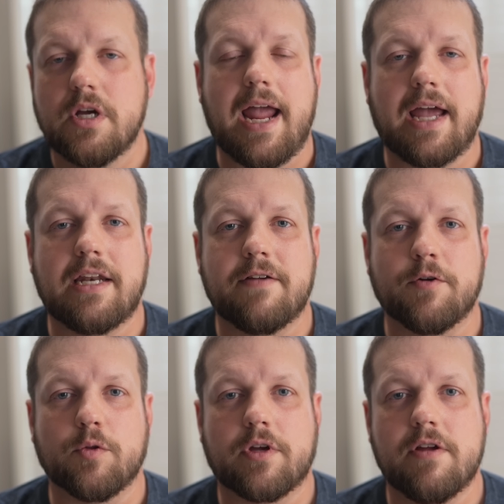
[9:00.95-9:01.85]
And if
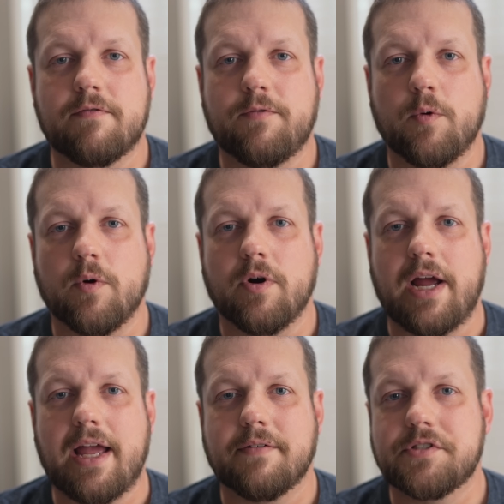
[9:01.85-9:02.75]
you're looking
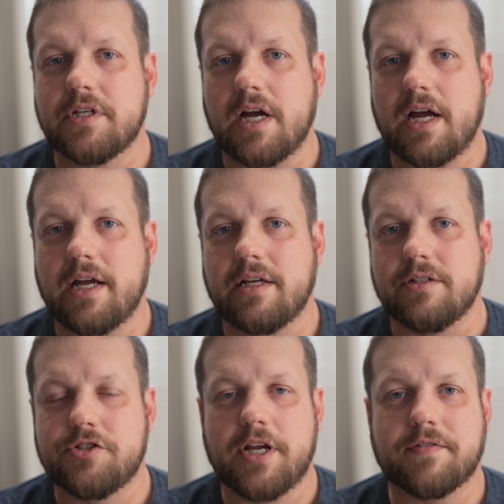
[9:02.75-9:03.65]
for AFCI
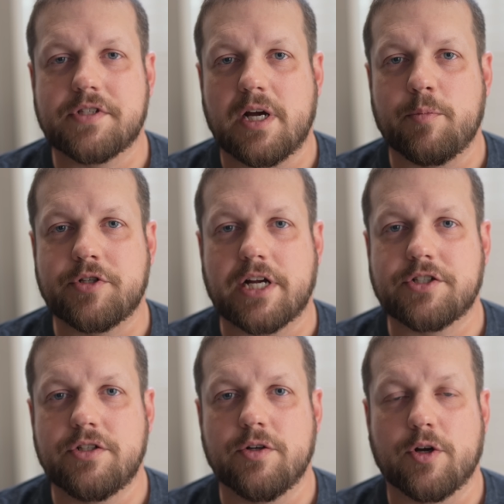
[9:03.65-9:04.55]
and GFCI
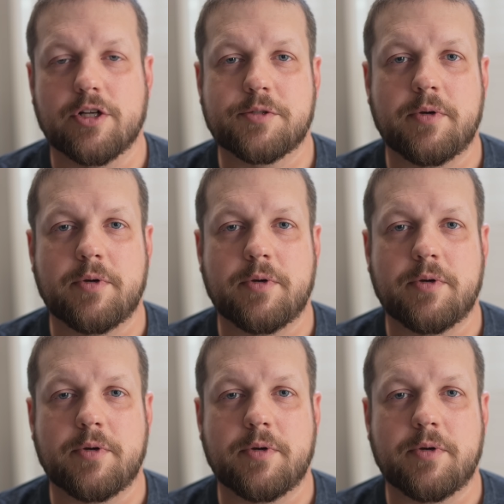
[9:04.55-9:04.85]
protection, you're gonna